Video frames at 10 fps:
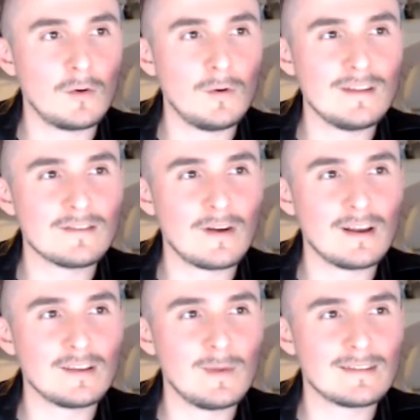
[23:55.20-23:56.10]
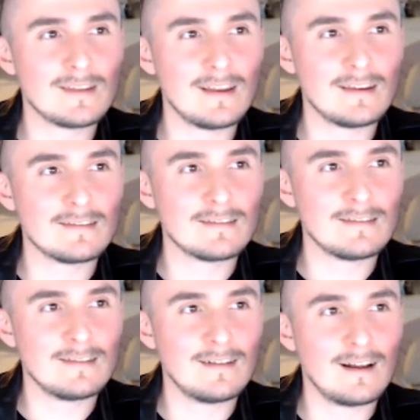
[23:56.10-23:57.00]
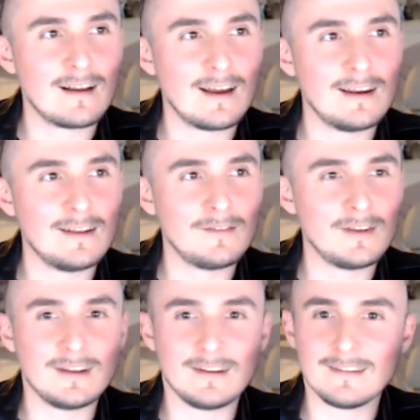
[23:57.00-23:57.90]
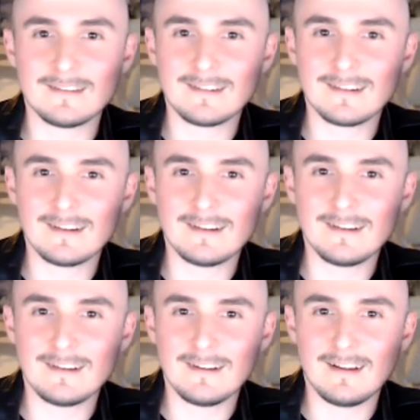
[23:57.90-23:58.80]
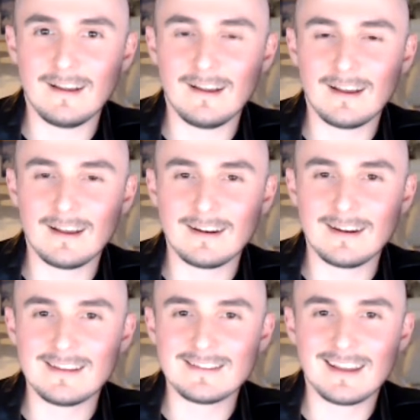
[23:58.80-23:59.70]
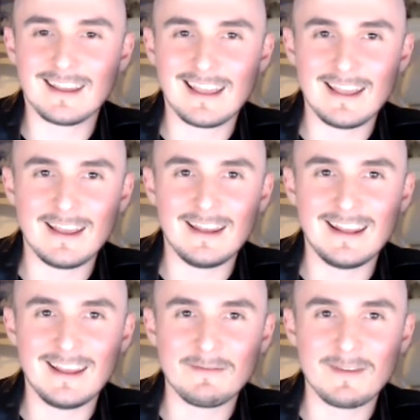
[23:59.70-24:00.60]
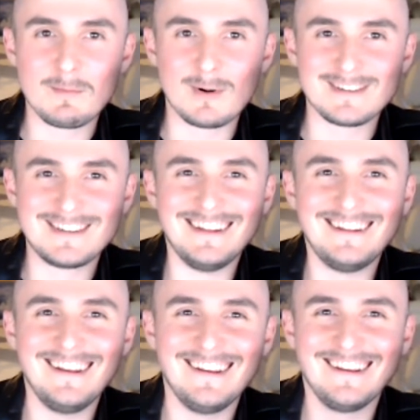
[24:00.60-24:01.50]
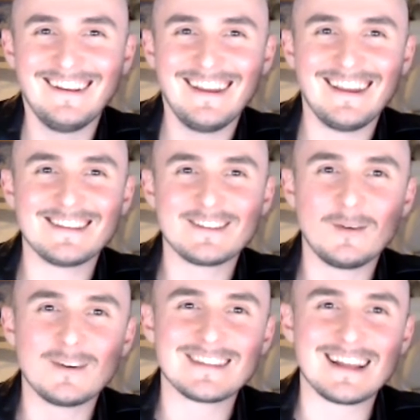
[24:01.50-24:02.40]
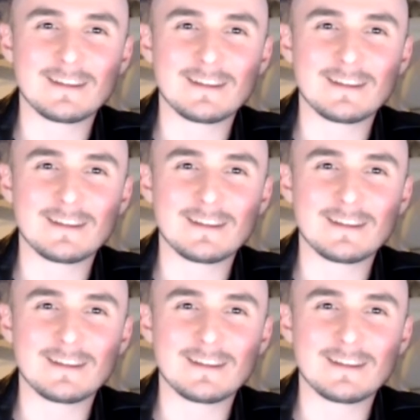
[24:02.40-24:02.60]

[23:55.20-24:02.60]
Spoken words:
strikes me as kind of he's like an iffy person. He's always debating.